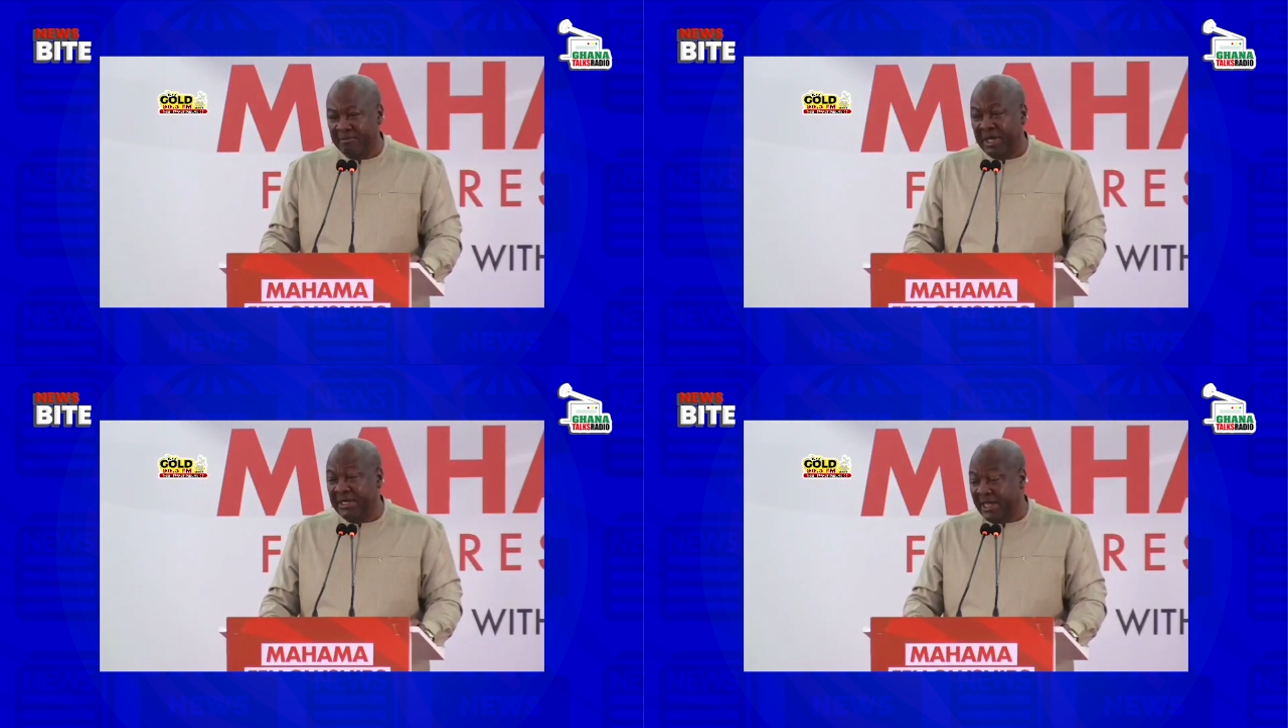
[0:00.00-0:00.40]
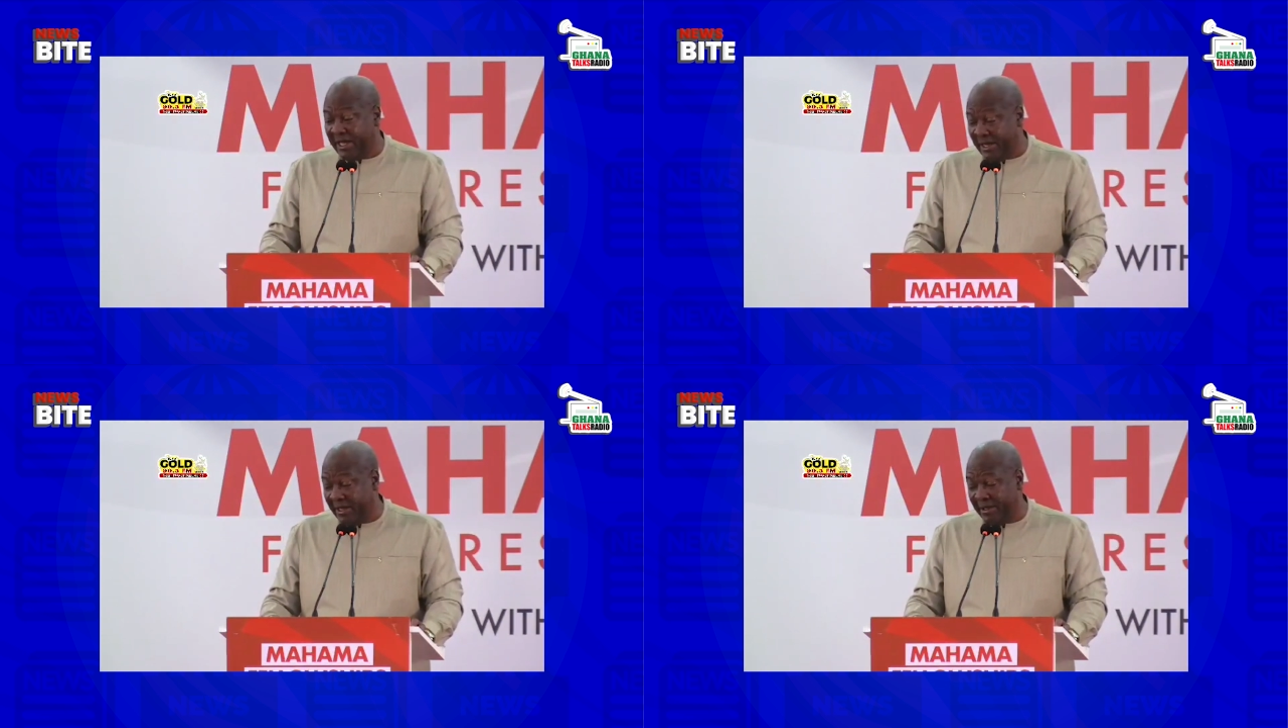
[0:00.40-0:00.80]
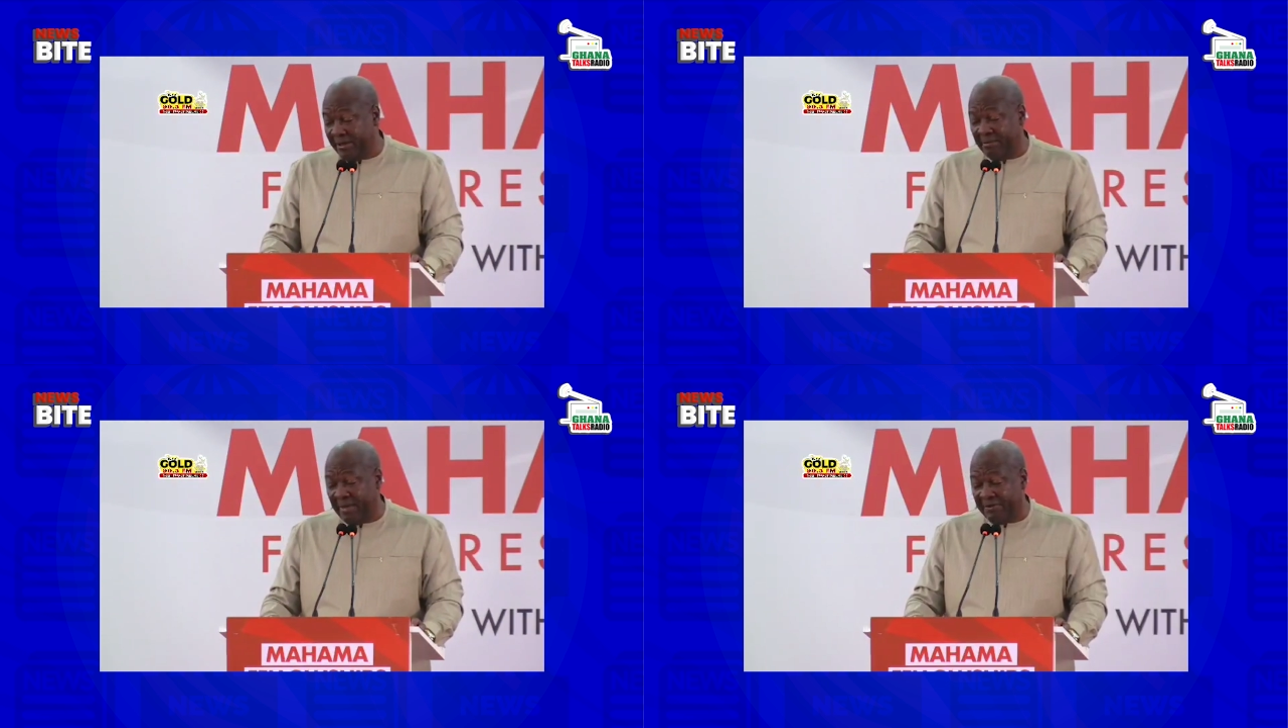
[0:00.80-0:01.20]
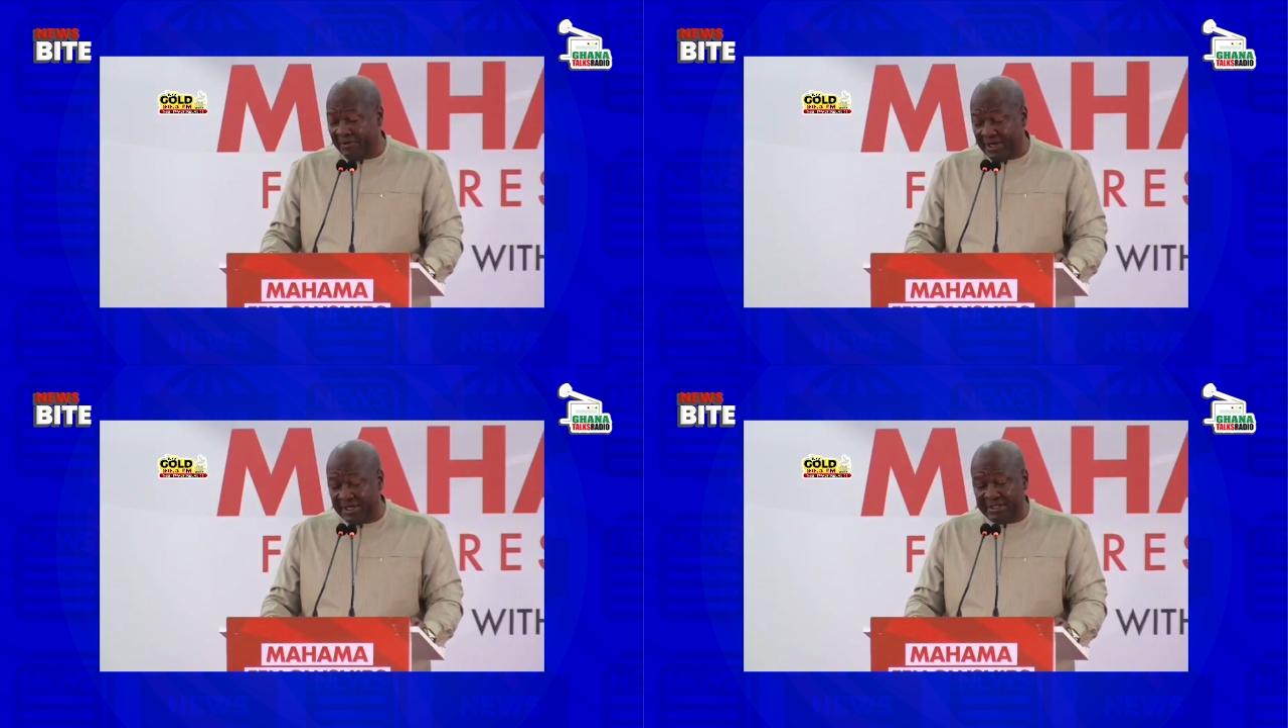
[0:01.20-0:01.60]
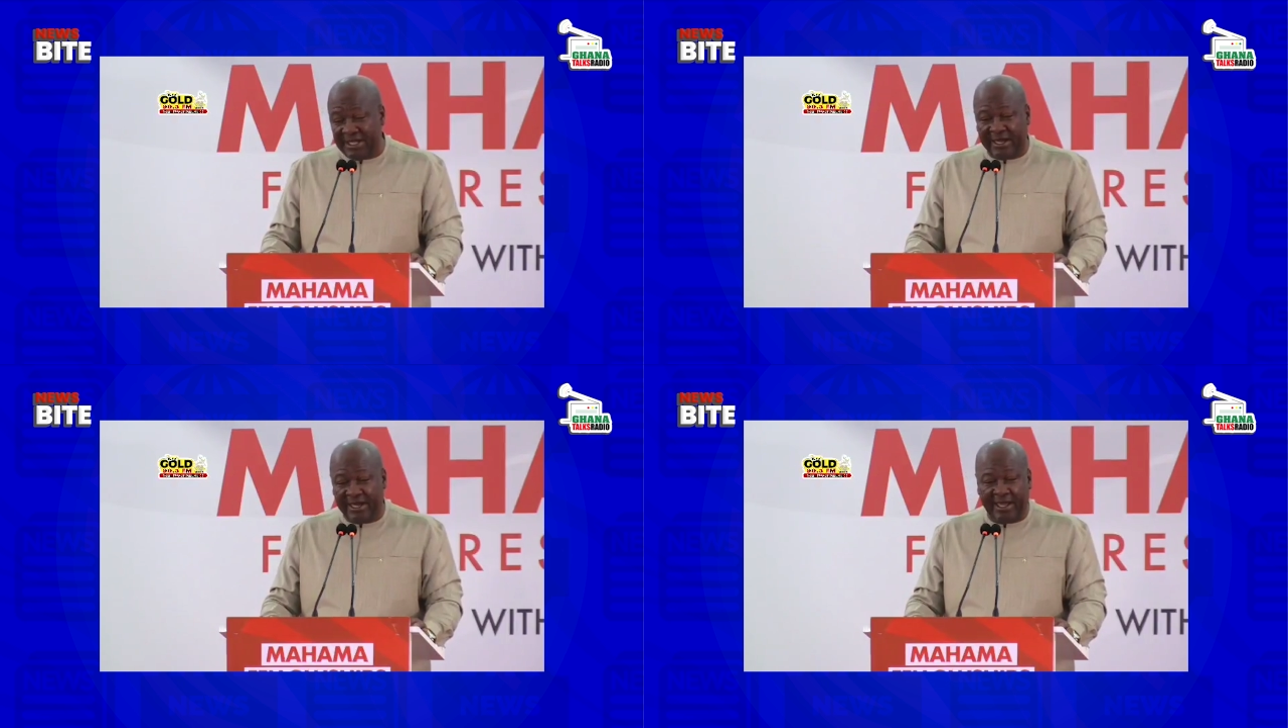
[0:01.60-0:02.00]
media madri
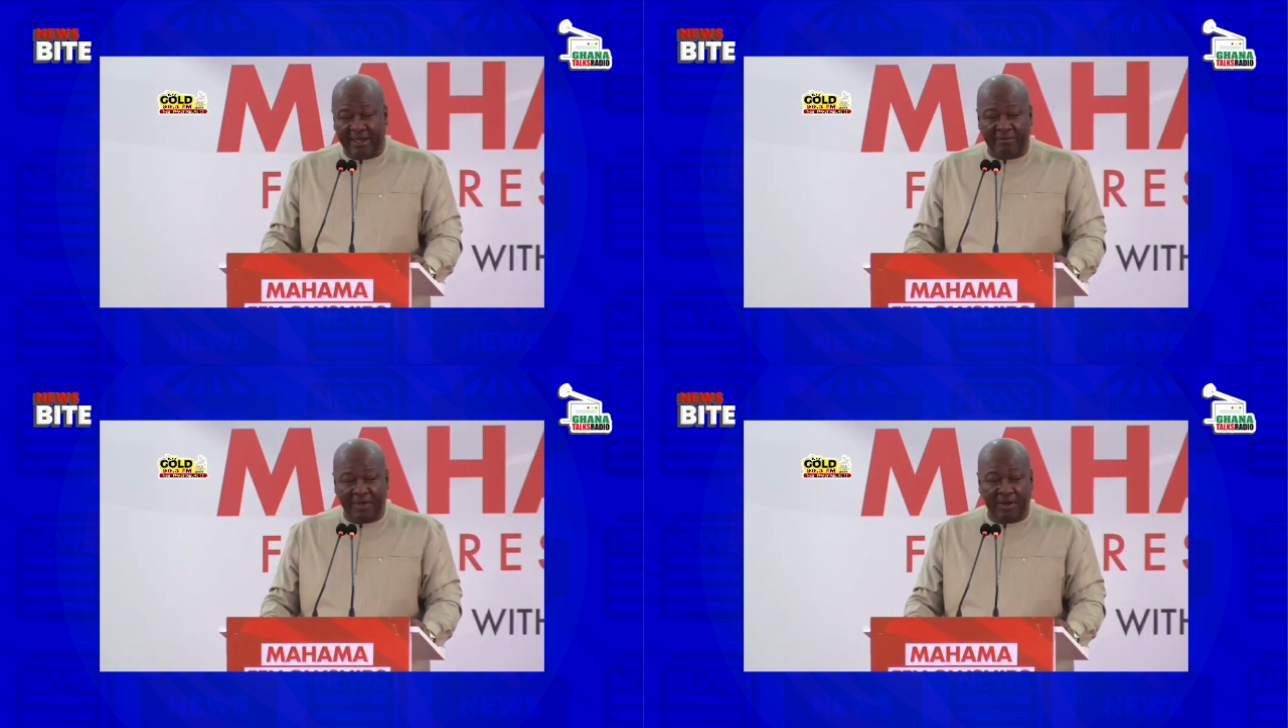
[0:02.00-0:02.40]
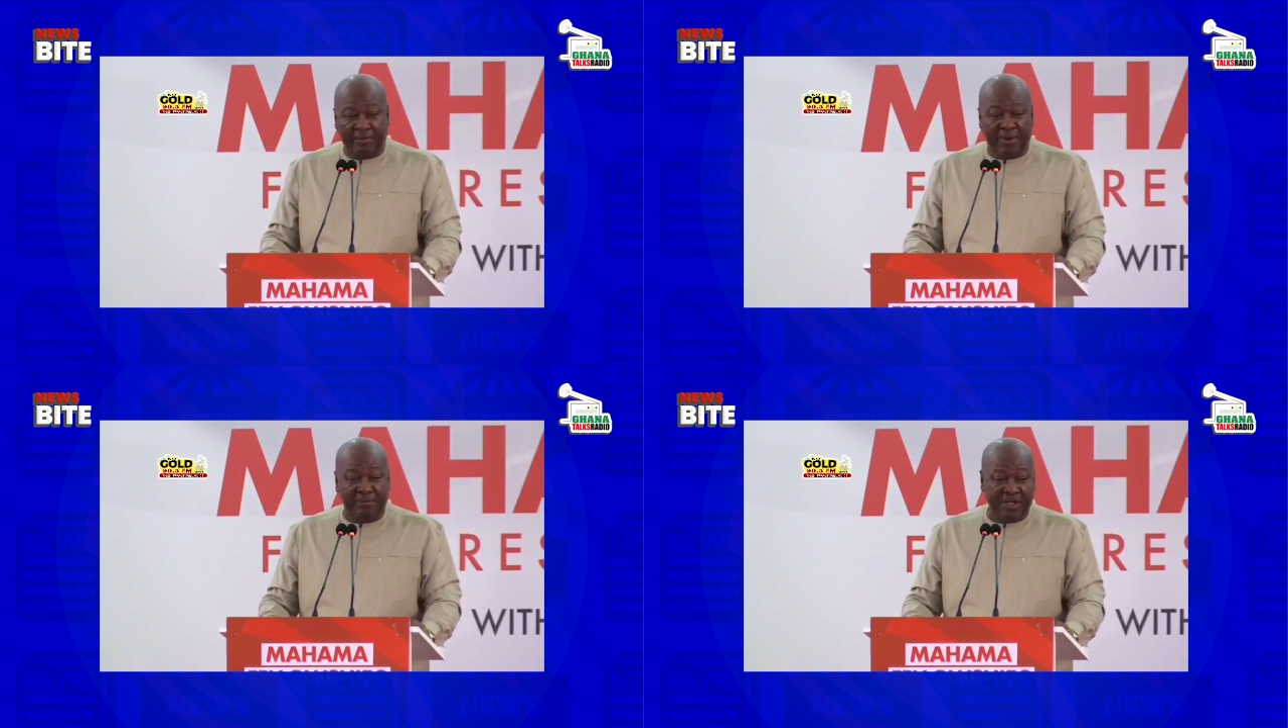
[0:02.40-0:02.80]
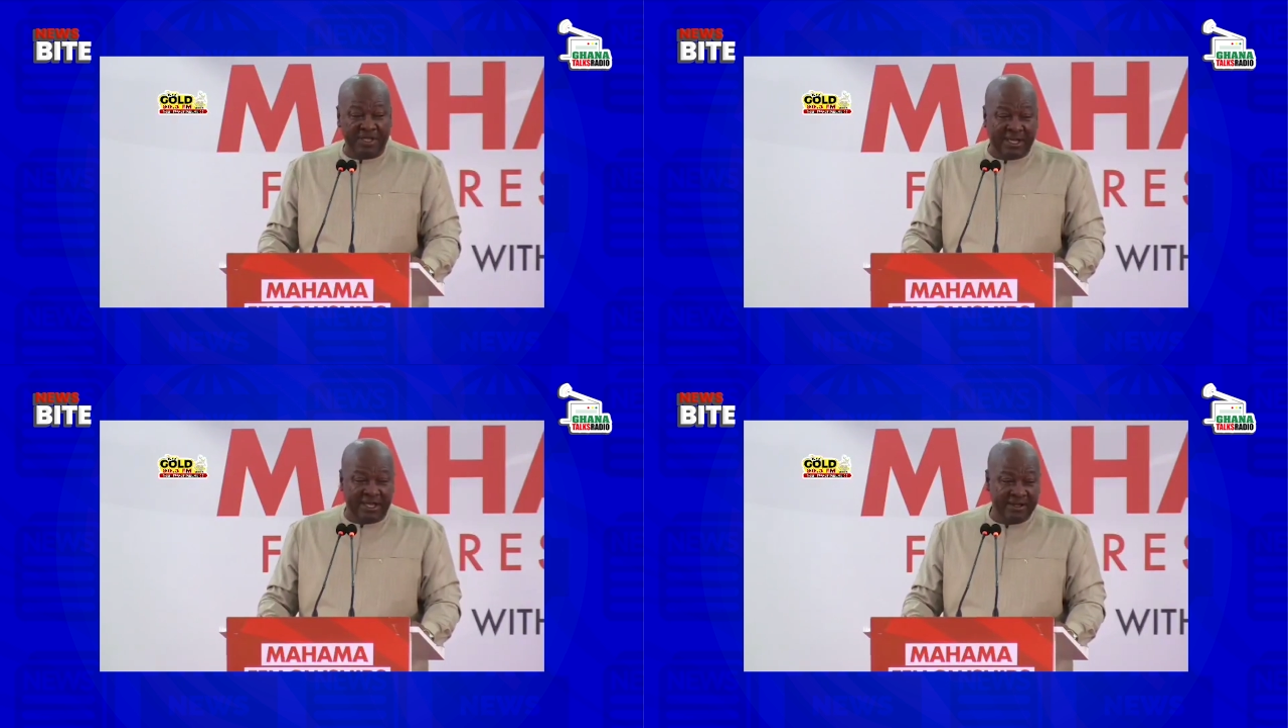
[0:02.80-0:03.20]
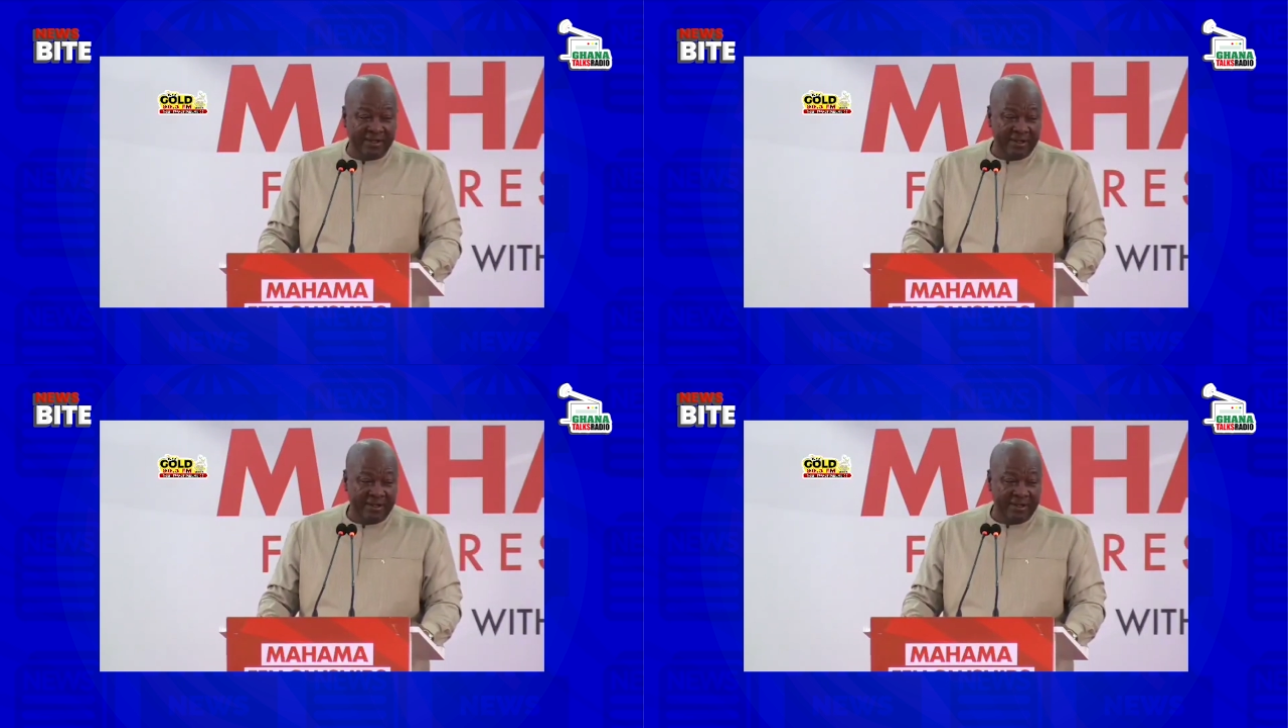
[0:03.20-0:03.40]
sanka me opinion.